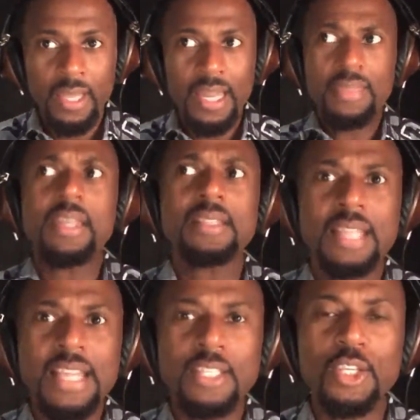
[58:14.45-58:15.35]
And I think
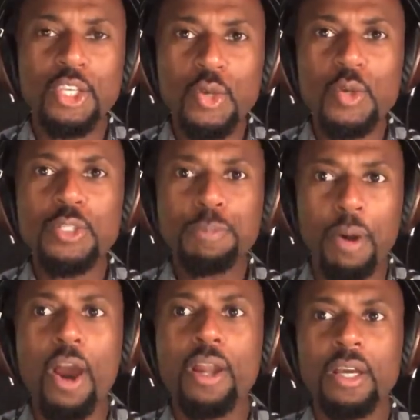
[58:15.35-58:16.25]
that that's a huge
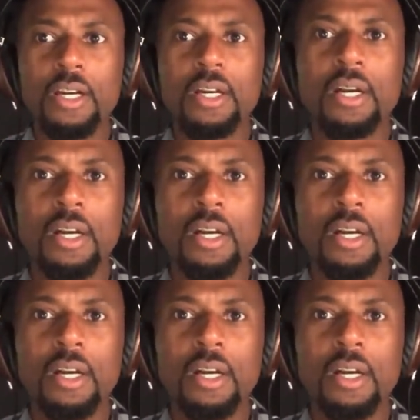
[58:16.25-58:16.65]
part,